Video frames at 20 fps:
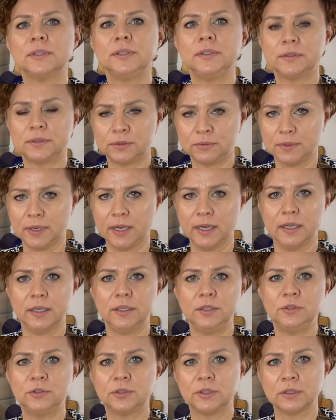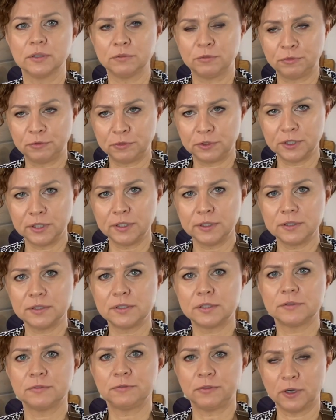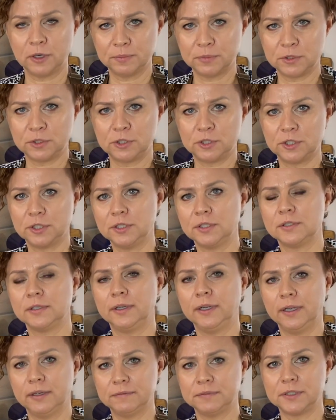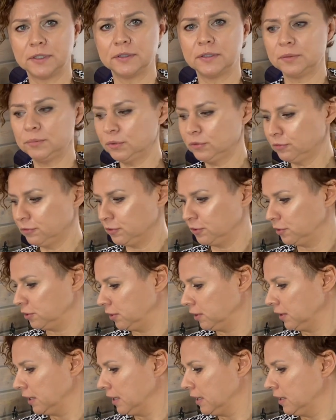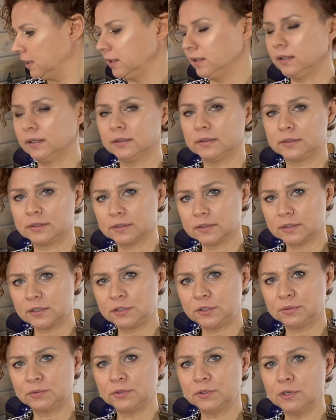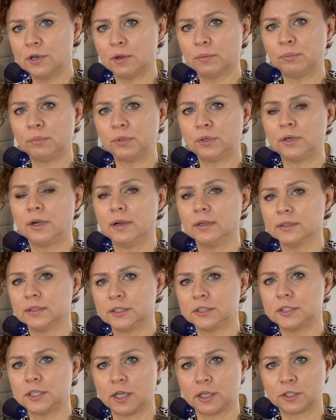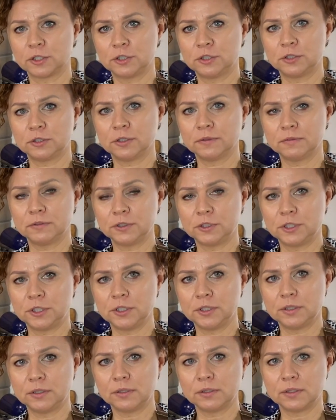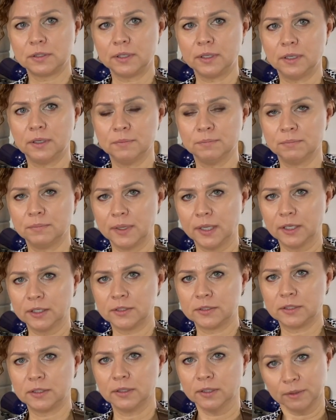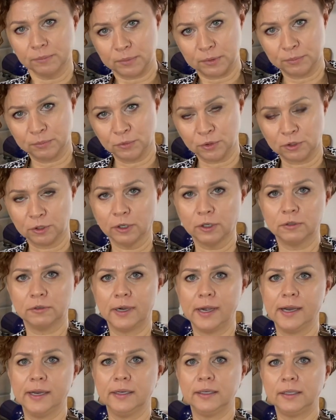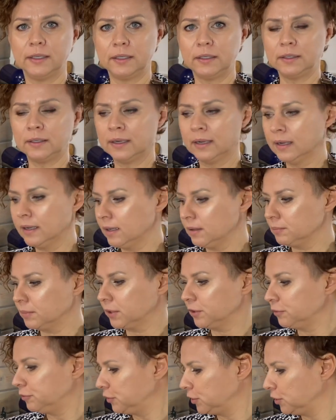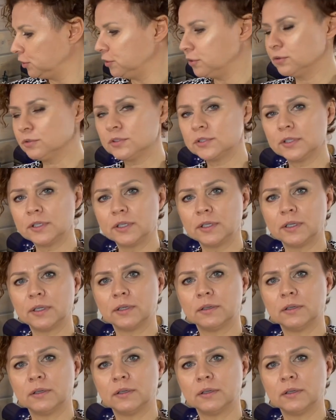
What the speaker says: either way. You can freeze farmer's cheese. I have done that before. It does do a number on the texture of the cheese. It makes it a little bit more grainy. But if you're using